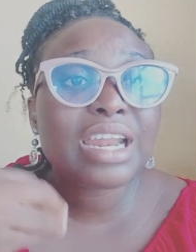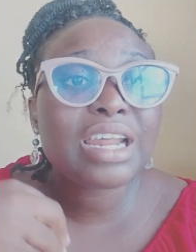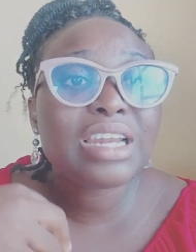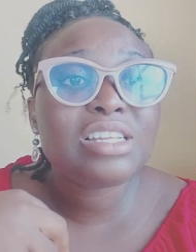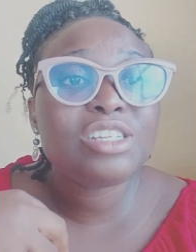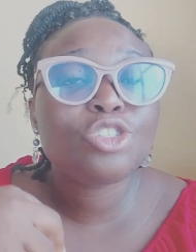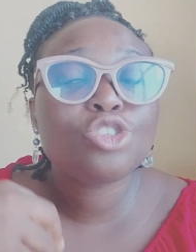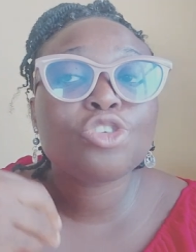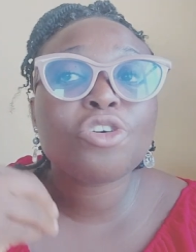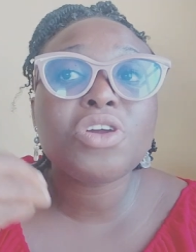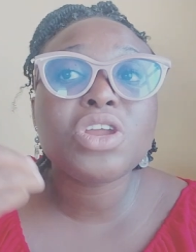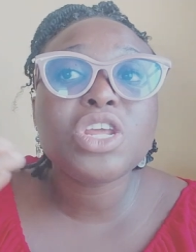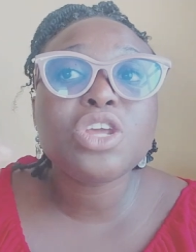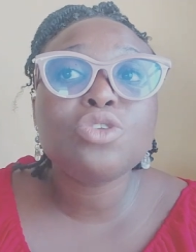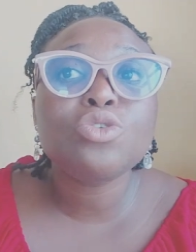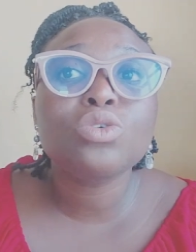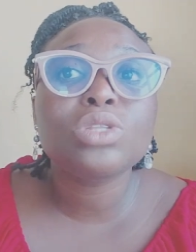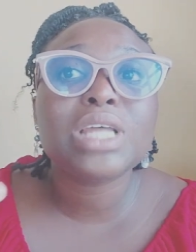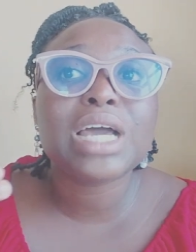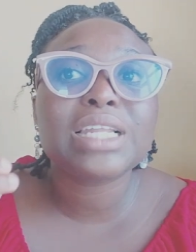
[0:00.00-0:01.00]
analyst, you
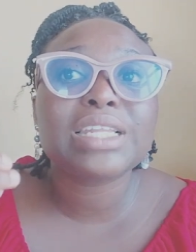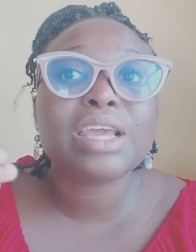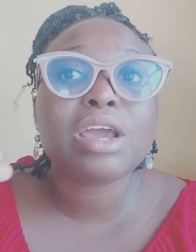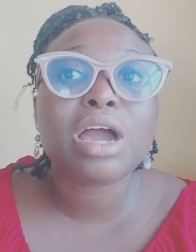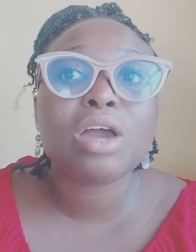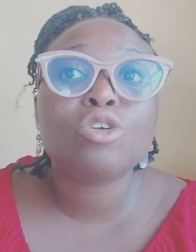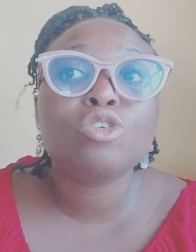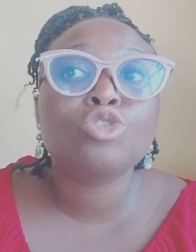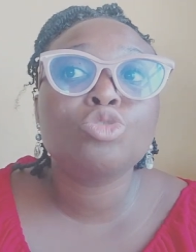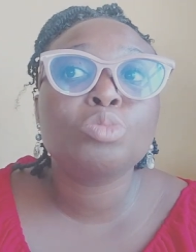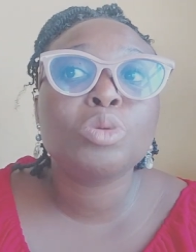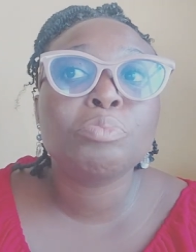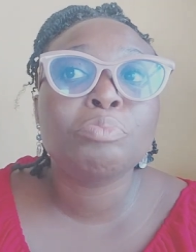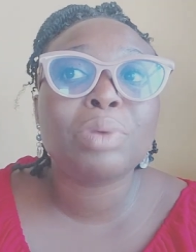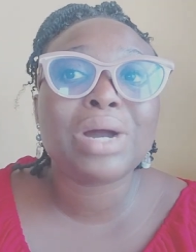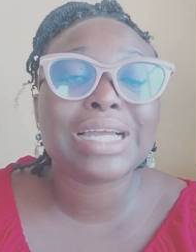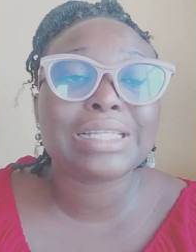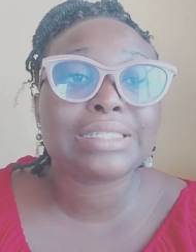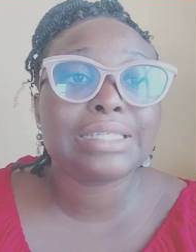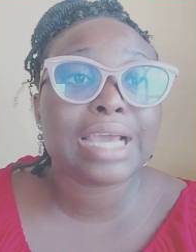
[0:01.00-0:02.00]
already know that there are going to be
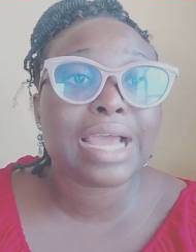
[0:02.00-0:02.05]
bad